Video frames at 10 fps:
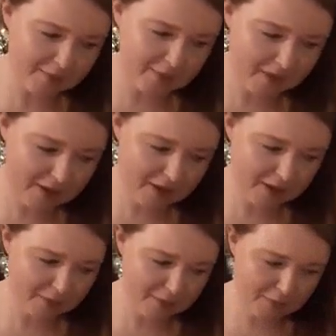
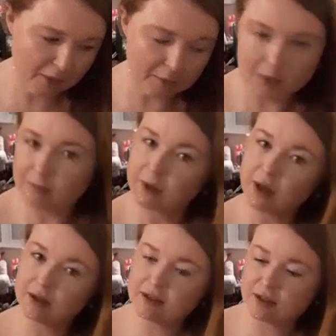the pom-pom
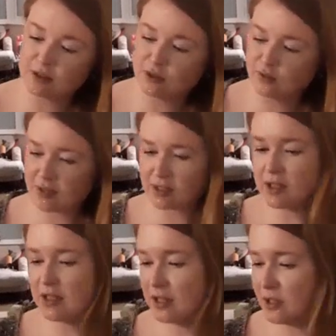garland, you
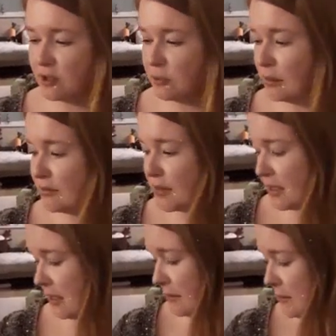will have
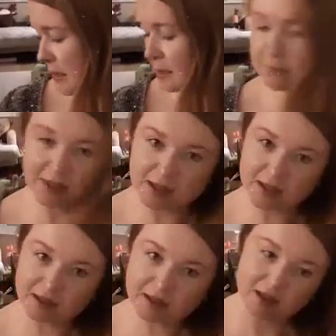seen me
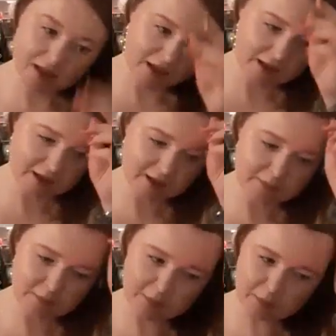make
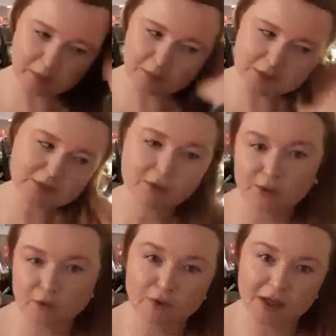pom-poms if you're
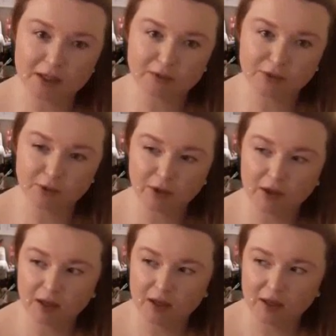a regular viewer
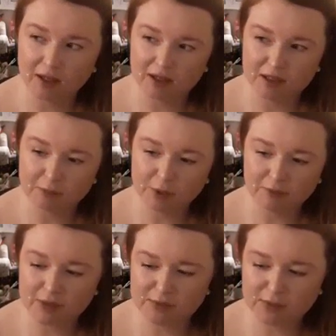in a
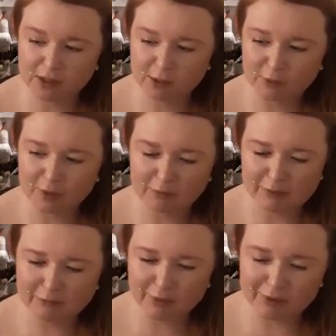previous video, how
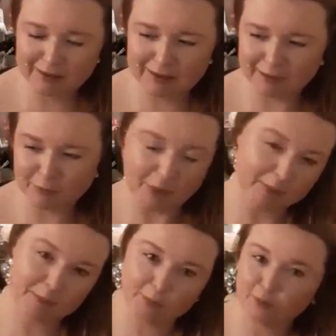I've kind of put
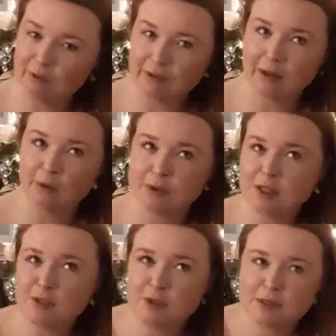them all around the house
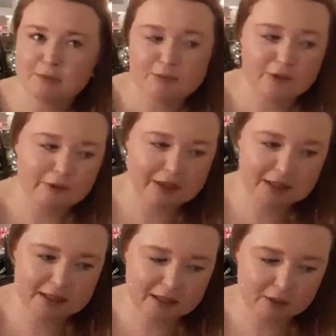and used them in various
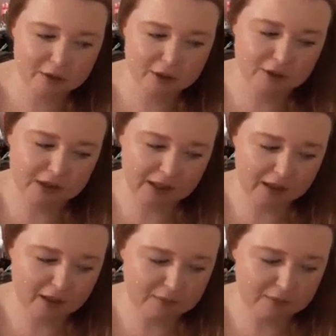decor and like